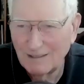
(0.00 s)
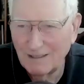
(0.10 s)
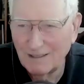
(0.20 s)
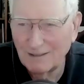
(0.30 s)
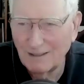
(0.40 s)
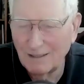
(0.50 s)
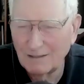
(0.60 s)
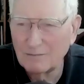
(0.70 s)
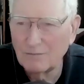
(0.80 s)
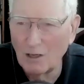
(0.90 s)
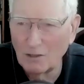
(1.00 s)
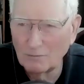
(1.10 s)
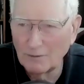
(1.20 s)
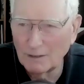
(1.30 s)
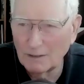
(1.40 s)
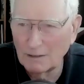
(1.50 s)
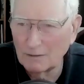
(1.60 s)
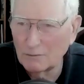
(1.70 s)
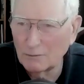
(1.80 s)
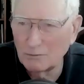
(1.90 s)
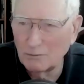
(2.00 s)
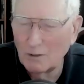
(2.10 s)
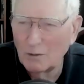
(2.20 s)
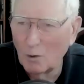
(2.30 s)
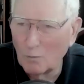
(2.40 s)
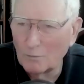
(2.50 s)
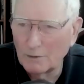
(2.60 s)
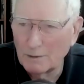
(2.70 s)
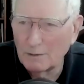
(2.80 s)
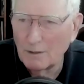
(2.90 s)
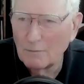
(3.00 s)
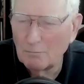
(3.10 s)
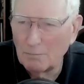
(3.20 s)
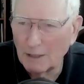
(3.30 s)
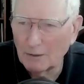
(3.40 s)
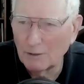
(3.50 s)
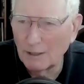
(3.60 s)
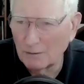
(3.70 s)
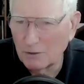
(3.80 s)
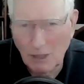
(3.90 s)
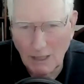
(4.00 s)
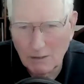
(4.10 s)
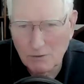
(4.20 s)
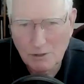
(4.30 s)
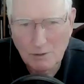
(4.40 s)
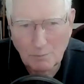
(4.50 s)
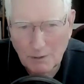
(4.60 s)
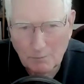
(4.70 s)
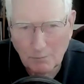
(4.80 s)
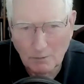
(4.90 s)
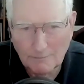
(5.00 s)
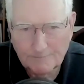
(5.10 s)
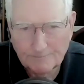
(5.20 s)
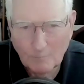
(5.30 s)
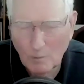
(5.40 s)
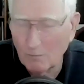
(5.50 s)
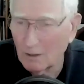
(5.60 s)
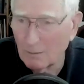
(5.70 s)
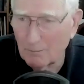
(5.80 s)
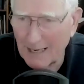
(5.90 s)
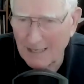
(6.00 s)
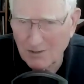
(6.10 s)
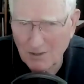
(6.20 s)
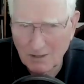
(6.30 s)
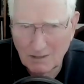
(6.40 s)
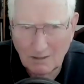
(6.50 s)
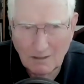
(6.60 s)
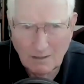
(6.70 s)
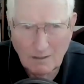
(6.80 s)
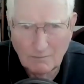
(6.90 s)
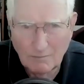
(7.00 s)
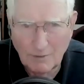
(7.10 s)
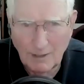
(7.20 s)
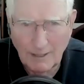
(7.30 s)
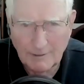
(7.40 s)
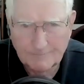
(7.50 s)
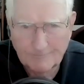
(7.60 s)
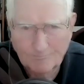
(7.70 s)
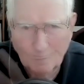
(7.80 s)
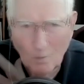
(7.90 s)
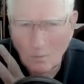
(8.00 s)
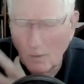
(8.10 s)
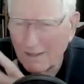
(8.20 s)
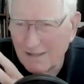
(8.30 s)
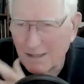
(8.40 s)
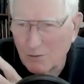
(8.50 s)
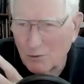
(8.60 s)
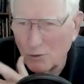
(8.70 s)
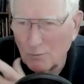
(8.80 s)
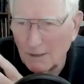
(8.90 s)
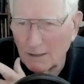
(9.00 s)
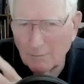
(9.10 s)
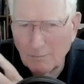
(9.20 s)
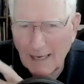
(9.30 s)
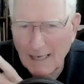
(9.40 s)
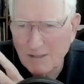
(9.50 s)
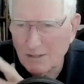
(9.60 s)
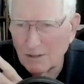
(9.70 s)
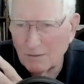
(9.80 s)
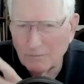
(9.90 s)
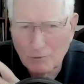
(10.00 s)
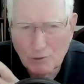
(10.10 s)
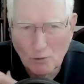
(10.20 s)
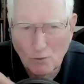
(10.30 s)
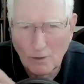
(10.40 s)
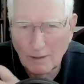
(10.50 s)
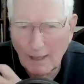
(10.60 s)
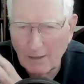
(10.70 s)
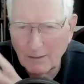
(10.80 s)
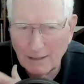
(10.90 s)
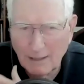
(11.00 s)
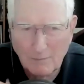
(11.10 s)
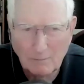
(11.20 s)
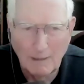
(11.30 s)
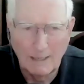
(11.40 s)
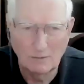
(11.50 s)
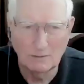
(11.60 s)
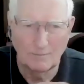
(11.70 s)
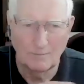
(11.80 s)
and and evolving into hopefully better and changed people. We have a capacity for that. What, what is this human capacity for joy? How did it come about?